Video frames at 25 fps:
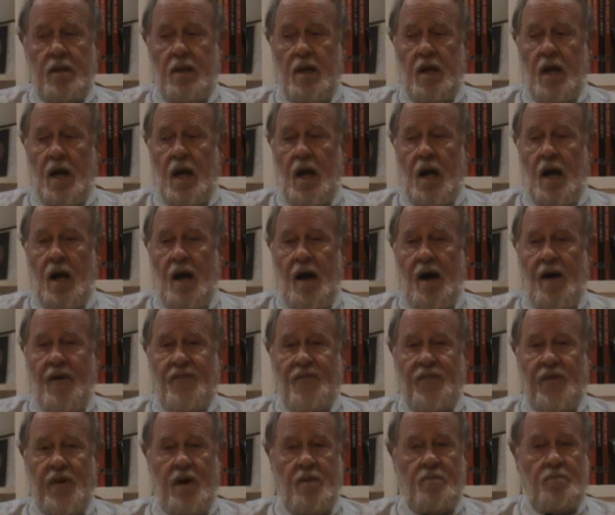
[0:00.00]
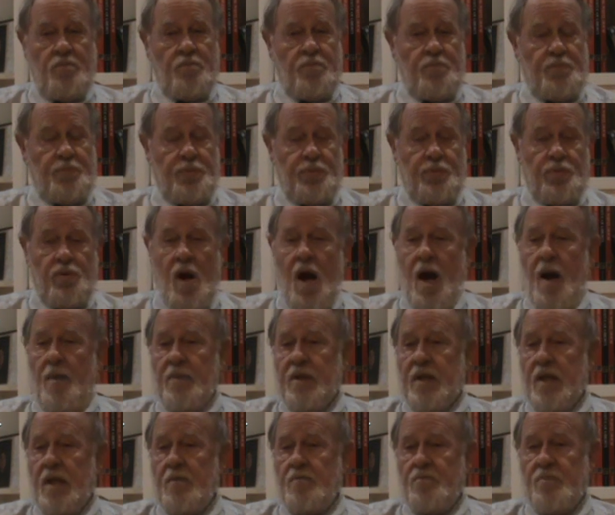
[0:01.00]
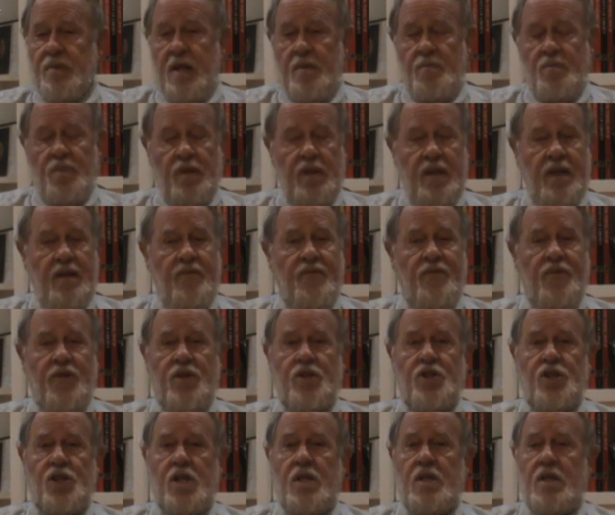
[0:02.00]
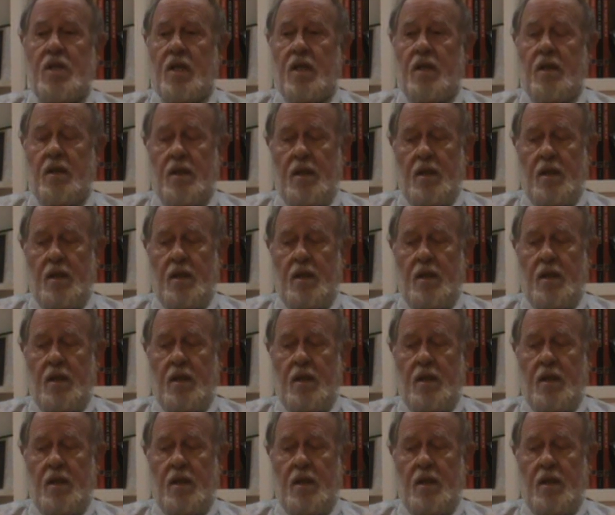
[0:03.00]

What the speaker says: from prominent people in Virginia.